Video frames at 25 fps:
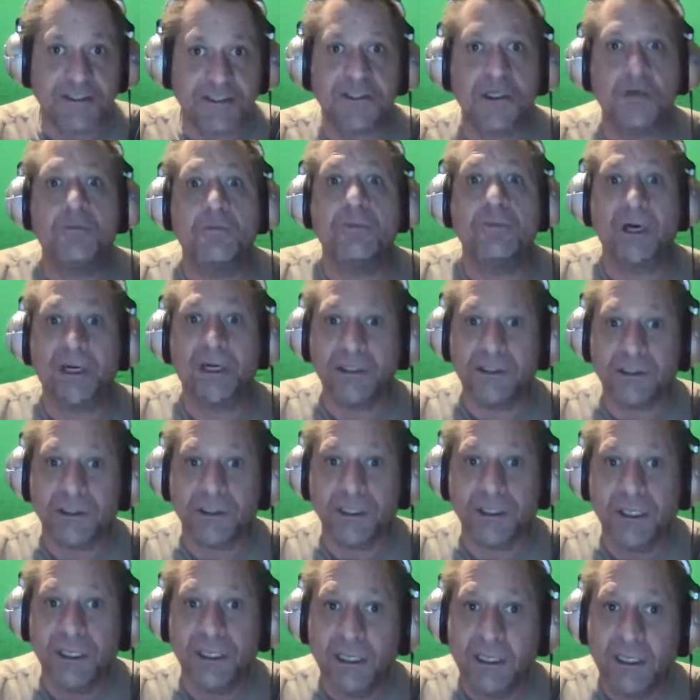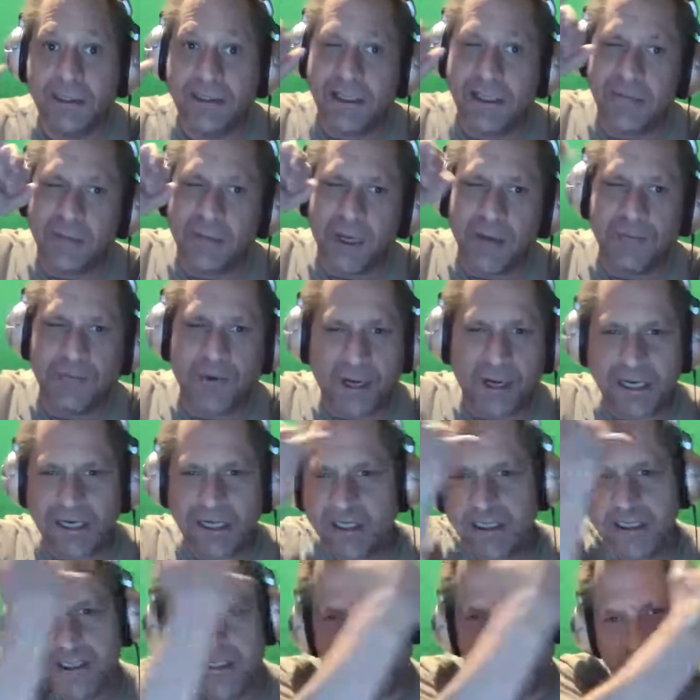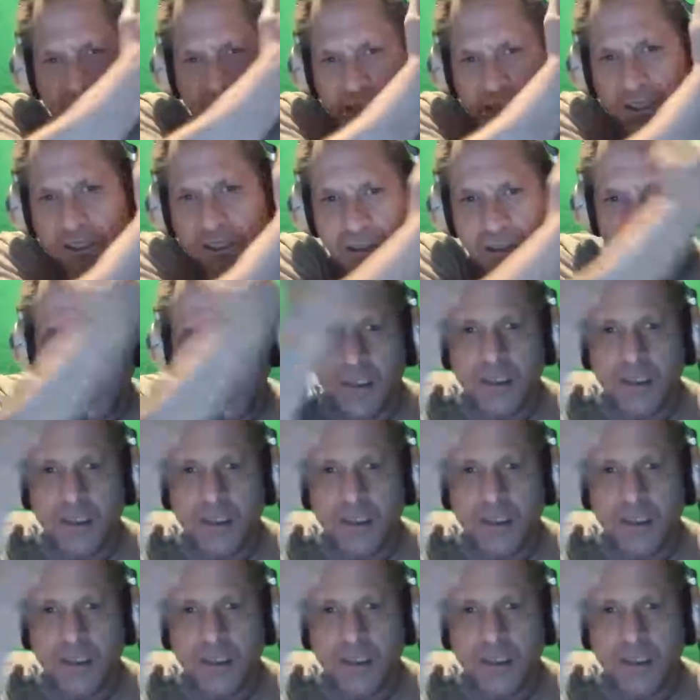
so much that my brain just kind of